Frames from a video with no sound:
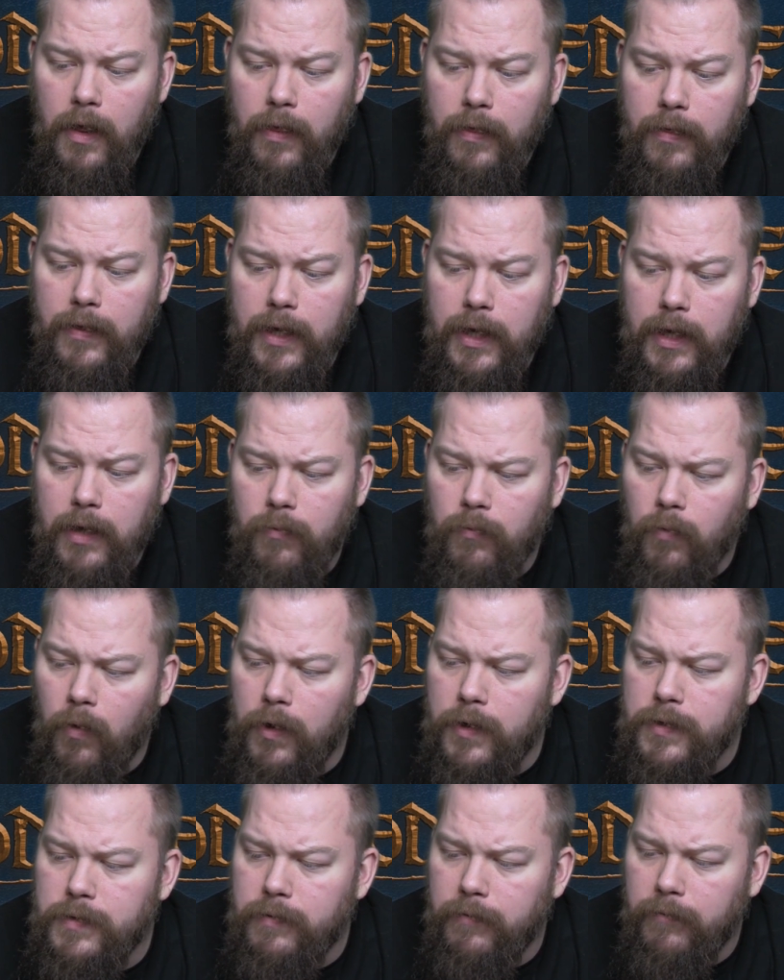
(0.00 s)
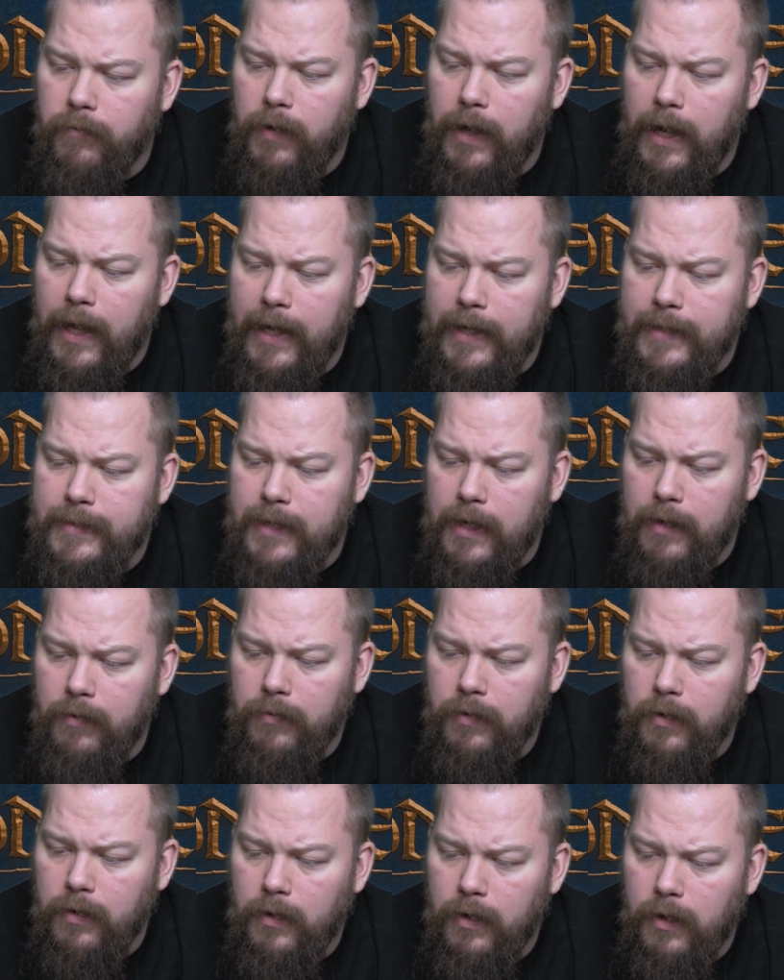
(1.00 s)
The Warriors of
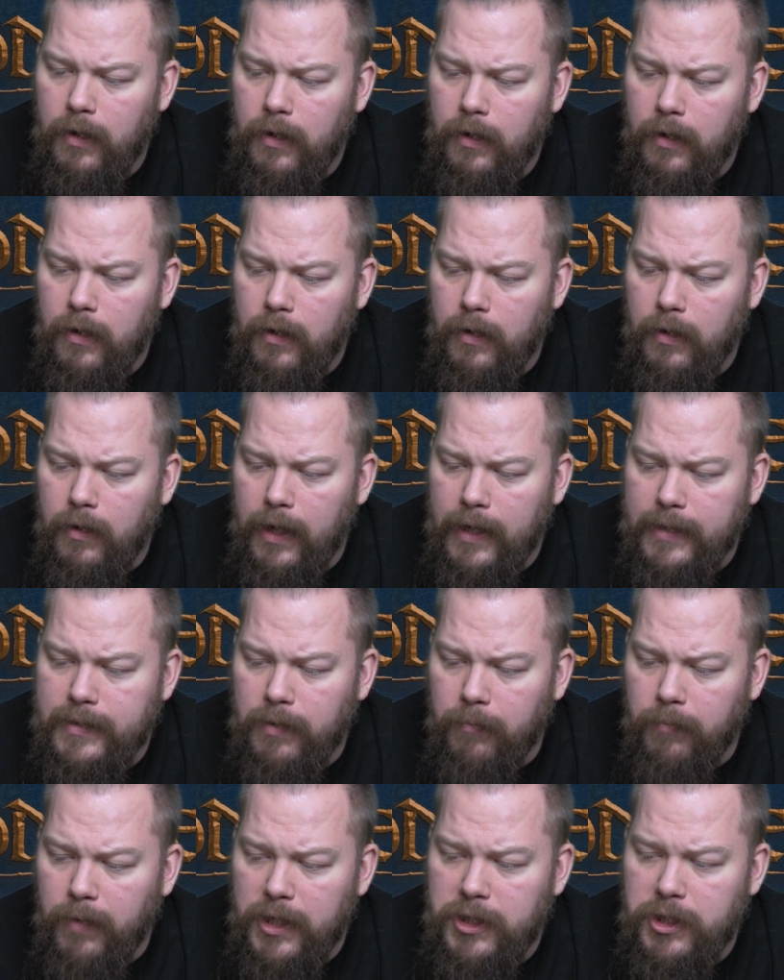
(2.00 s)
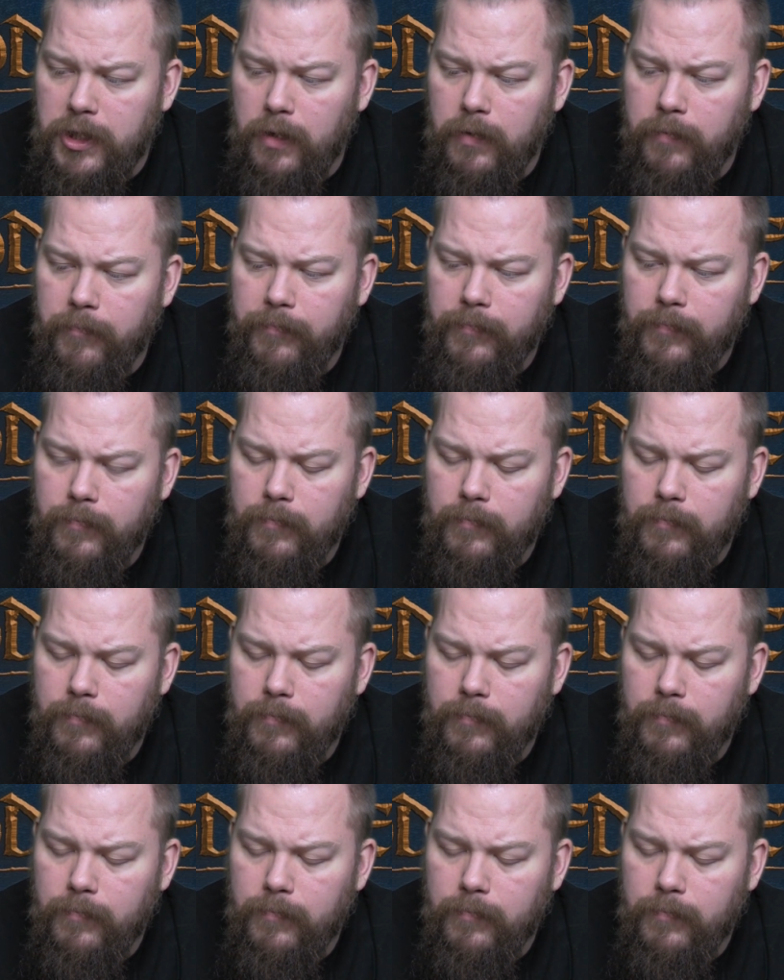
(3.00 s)
Lake-town, Lake-town militia,